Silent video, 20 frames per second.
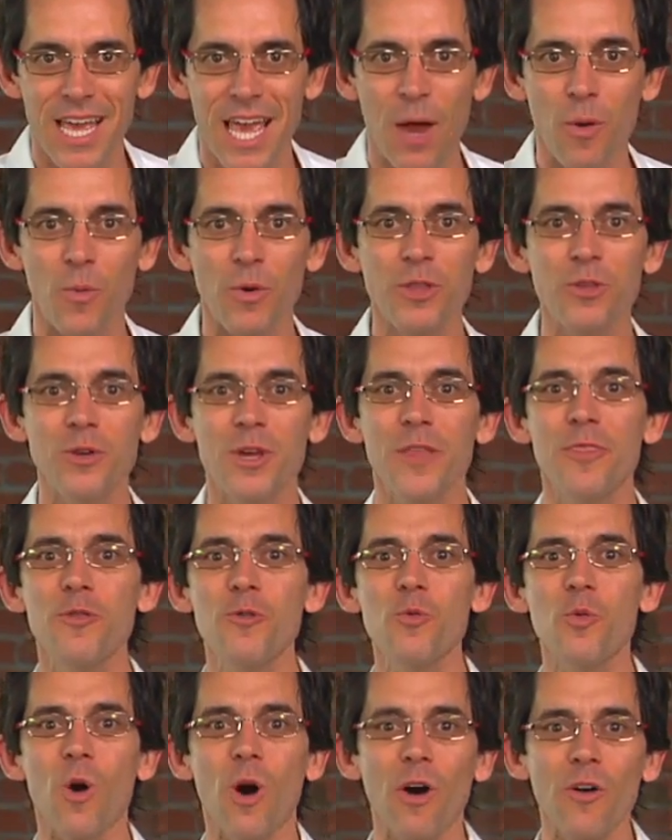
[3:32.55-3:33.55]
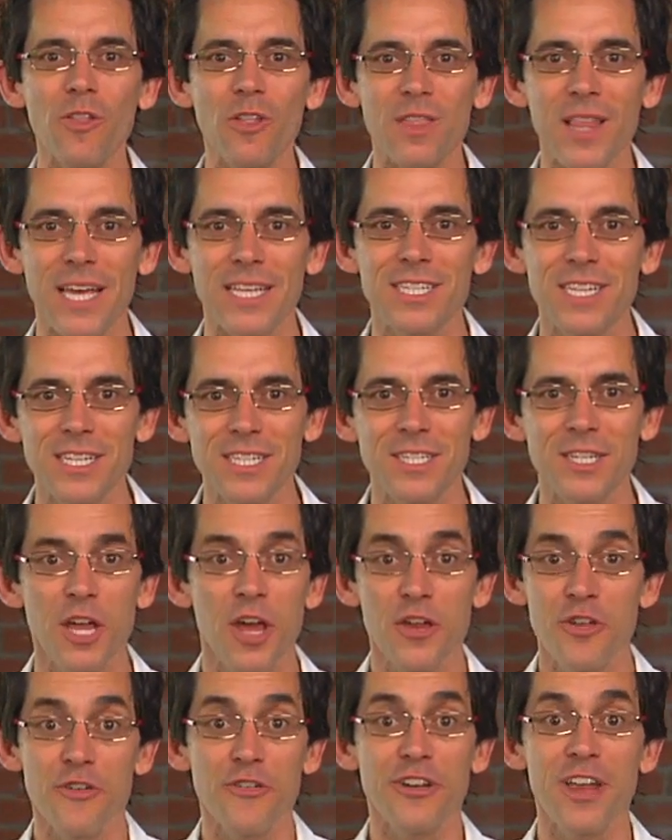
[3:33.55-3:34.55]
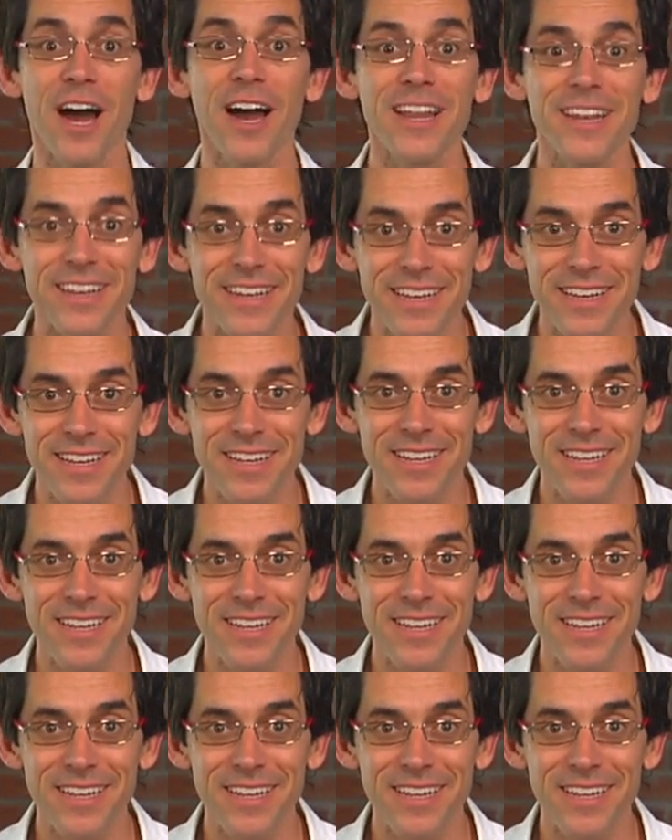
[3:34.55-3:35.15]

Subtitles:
And when you get through all the lessons, you're done.